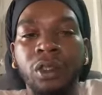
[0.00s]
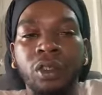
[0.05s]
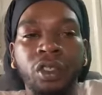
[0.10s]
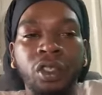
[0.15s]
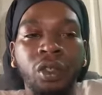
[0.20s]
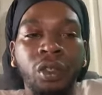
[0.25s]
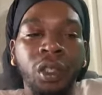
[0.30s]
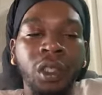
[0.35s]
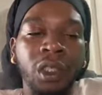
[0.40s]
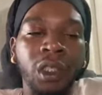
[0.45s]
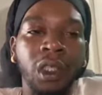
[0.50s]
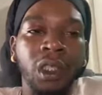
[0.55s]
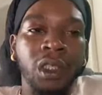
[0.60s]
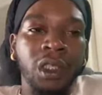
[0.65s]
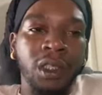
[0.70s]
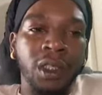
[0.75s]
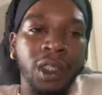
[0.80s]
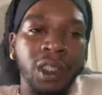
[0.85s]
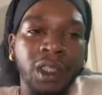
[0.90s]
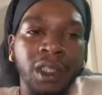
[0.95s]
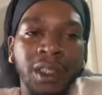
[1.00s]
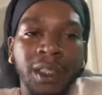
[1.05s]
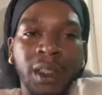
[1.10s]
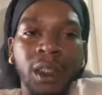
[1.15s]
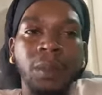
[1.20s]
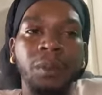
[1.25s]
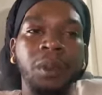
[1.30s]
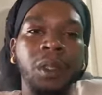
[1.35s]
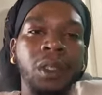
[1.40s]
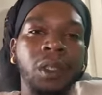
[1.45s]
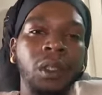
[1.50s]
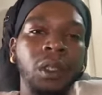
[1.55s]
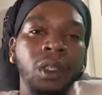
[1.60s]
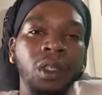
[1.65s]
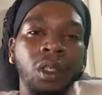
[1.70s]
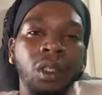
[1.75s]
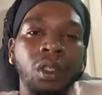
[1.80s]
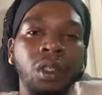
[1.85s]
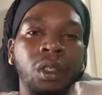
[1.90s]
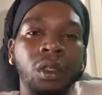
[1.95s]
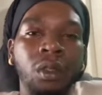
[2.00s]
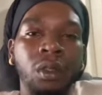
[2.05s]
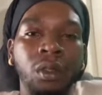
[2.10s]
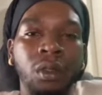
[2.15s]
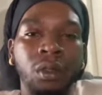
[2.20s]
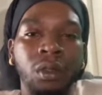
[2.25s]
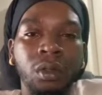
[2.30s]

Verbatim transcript: So it's, it's just typically on